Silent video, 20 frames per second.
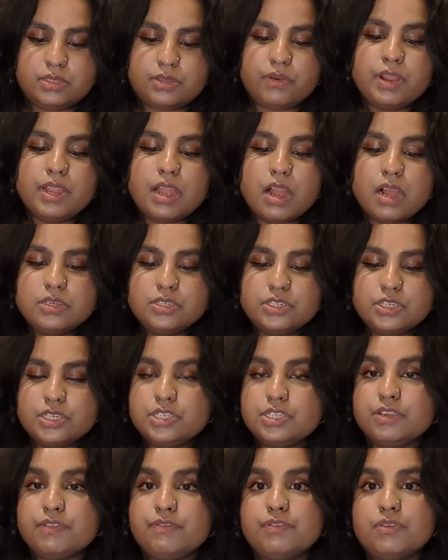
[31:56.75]

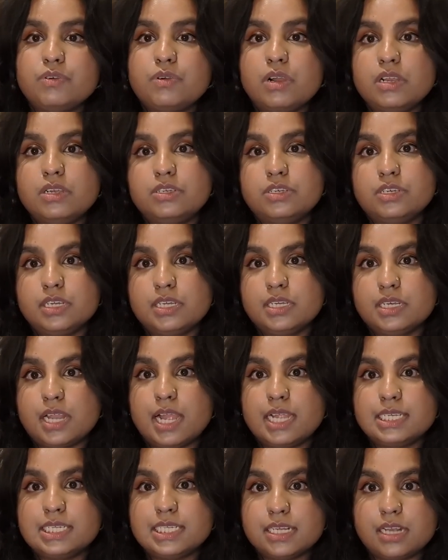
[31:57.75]
300 to
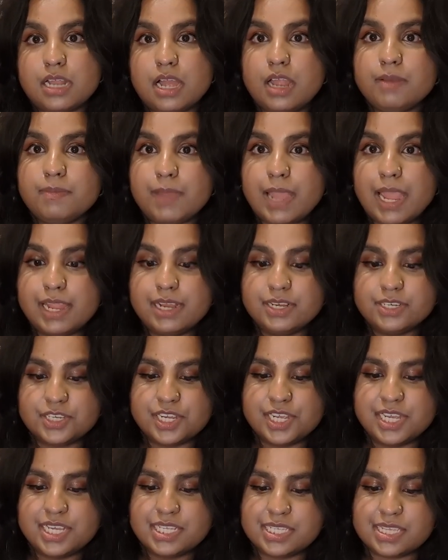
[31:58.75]
499
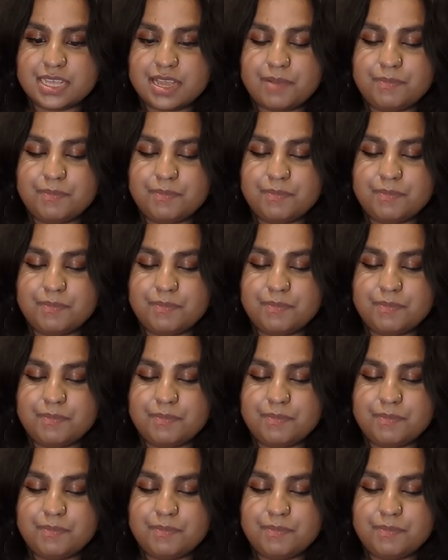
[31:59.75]
pages